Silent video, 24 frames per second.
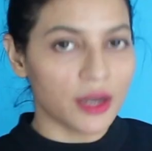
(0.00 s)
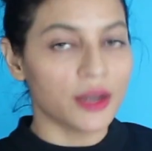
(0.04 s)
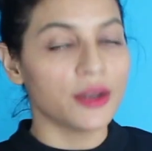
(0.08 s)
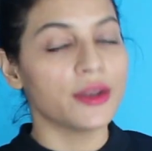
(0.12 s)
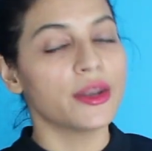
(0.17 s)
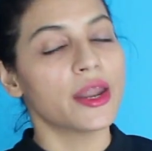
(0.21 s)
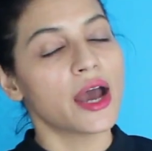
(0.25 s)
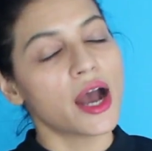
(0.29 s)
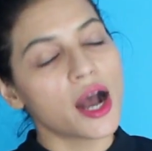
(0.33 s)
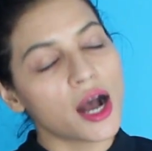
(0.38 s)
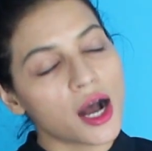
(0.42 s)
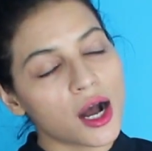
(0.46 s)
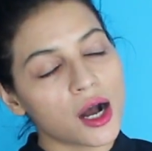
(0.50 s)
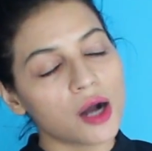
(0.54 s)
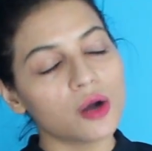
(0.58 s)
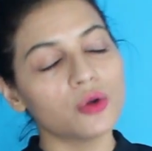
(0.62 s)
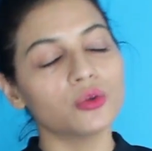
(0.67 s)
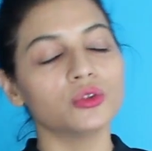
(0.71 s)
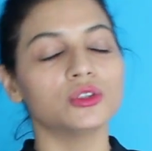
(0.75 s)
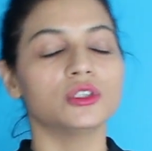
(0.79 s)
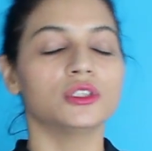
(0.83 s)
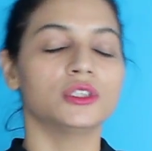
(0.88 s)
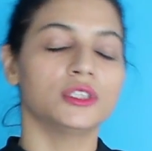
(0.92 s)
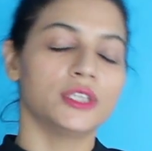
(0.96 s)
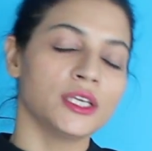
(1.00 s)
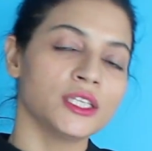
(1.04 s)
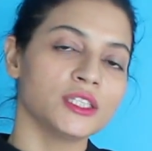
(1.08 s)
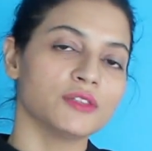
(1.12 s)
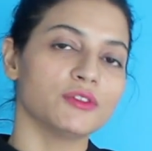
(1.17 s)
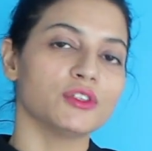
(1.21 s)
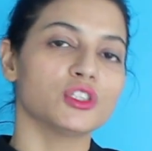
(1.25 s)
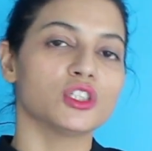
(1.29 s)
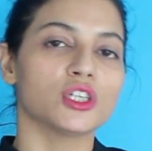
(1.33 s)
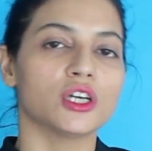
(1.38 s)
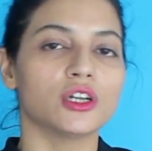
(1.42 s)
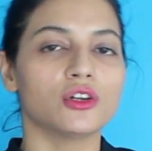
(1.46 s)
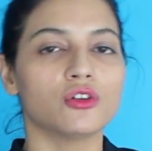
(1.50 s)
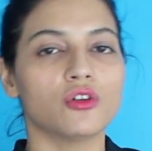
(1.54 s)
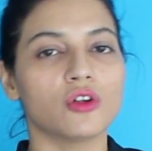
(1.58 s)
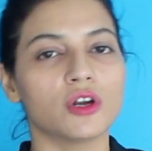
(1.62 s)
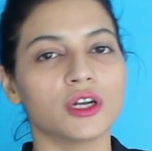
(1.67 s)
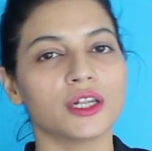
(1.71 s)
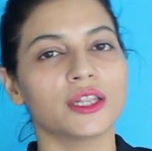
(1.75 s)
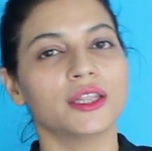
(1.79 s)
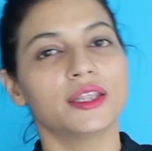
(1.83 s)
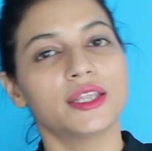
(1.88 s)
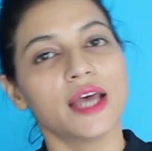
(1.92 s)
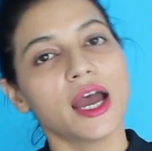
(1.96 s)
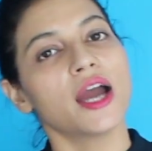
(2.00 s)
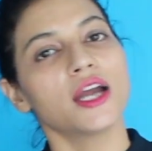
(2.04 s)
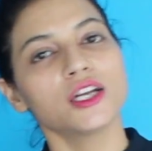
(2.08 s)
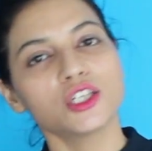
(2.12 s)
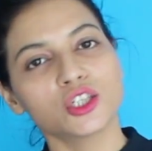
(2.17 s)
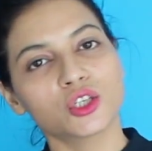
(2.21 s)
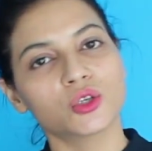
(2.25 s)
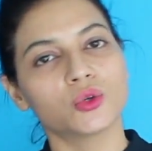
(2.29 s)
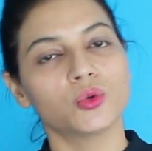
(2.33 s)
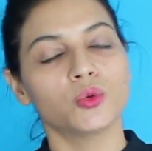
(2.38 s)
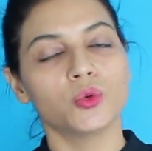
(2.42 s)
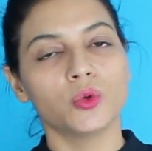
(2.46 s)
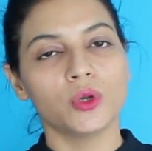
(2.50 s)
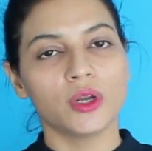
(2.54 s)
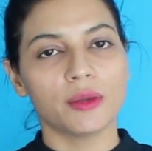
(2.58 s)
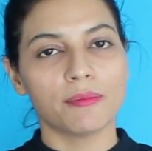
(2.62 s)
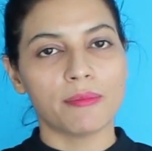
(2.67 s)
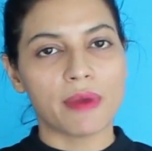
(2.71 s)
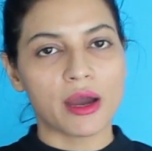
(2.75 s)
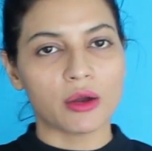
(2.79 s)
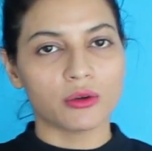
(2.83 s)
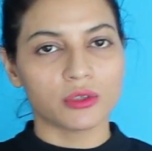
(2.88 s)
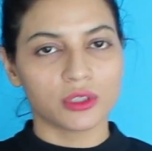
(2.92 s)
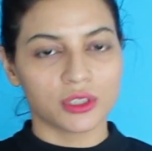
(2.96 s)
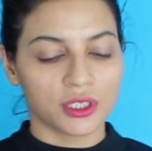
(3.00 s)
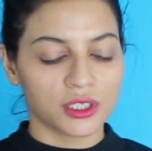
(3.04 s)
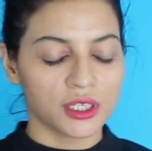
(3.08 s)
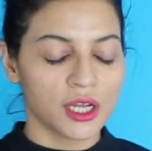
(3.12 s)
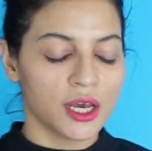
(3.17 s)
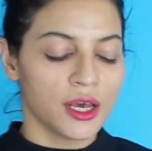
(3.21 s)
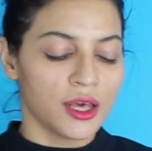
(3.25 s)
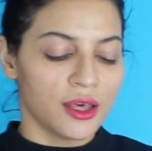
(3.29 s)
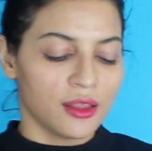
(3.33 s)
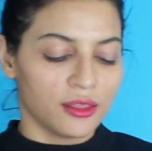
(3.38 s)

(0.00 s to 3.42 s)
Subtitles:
And now the things which are not that cool about it.